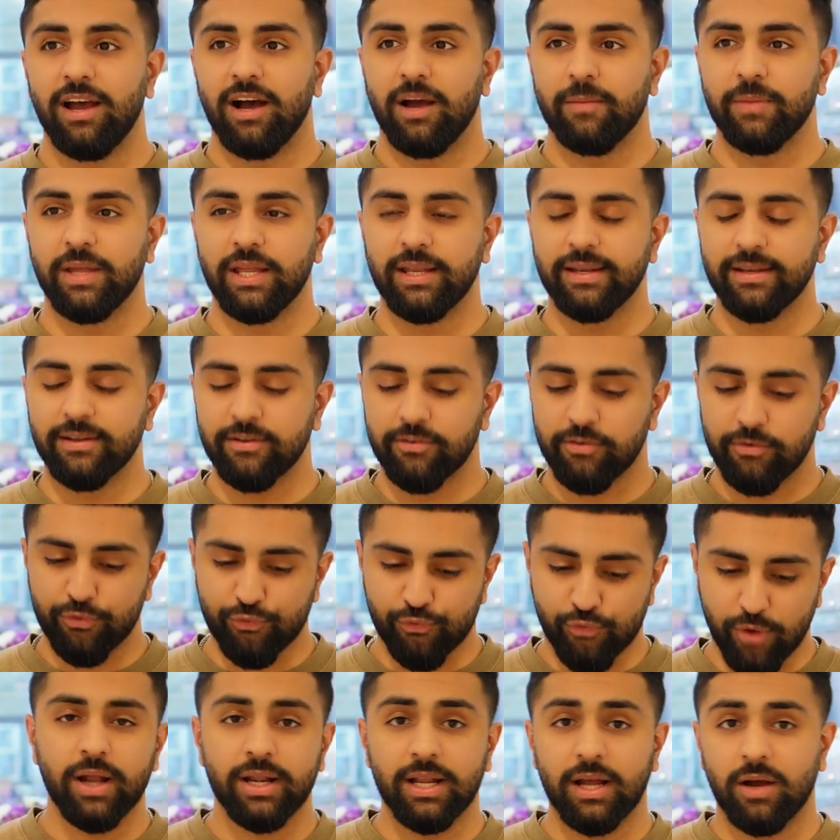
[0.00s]
I mean,
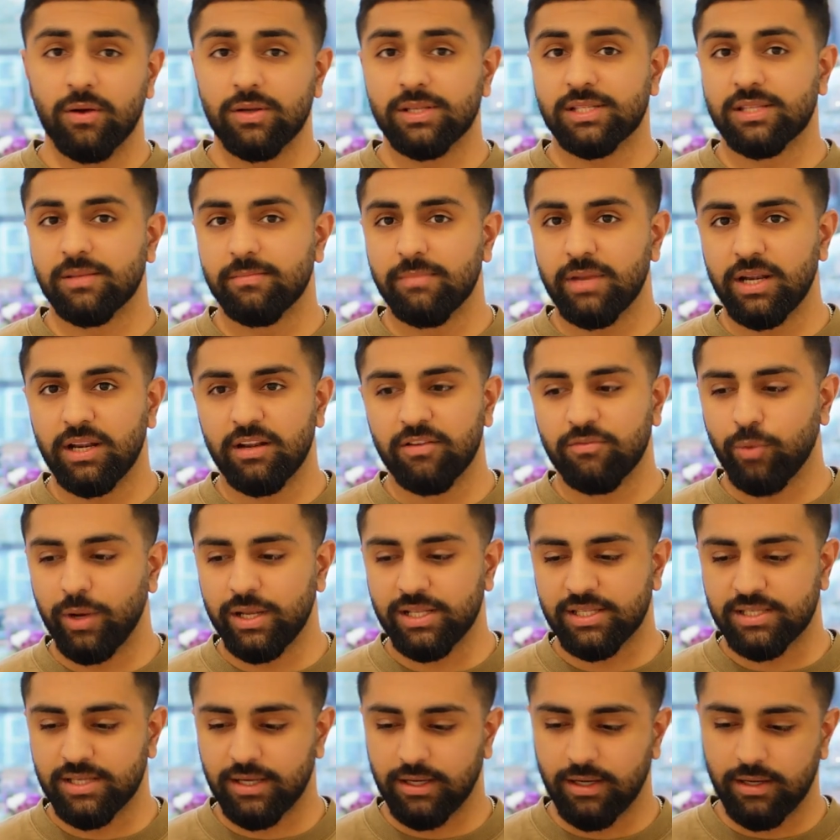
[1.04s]
right now it's the middle of
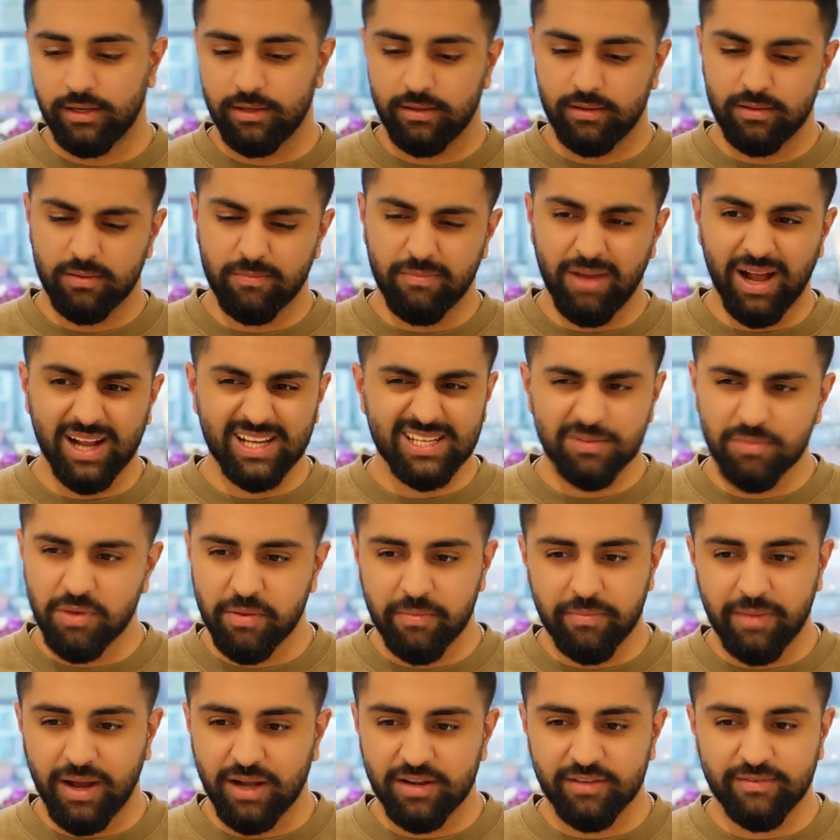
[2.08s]
winter. The
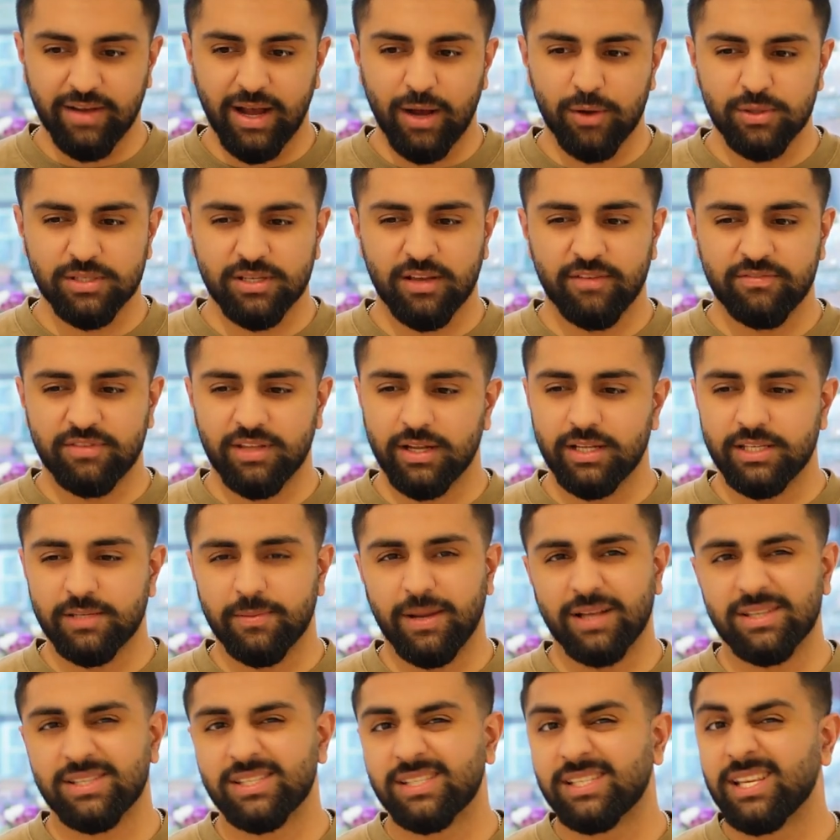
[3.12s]
maximum amount of hours I've done is
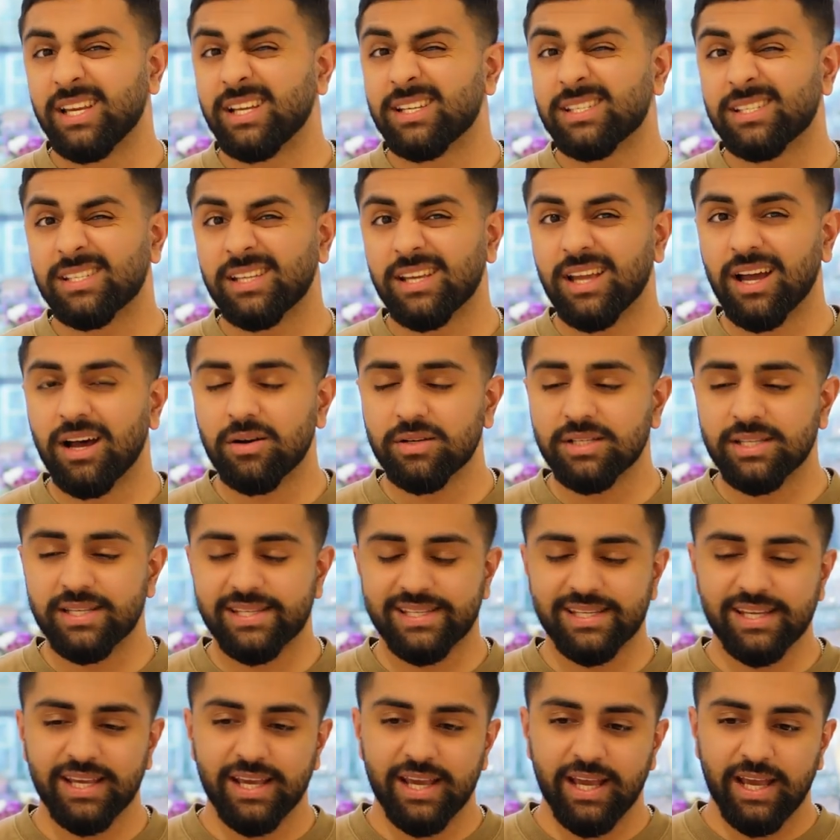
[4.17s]
about 60
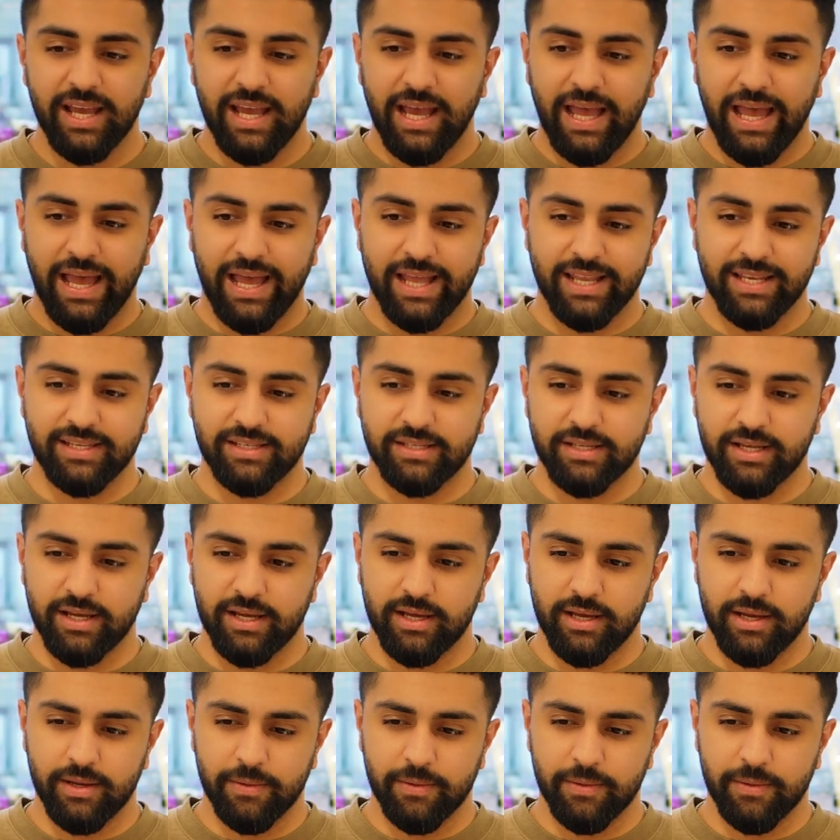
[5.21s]
hours, and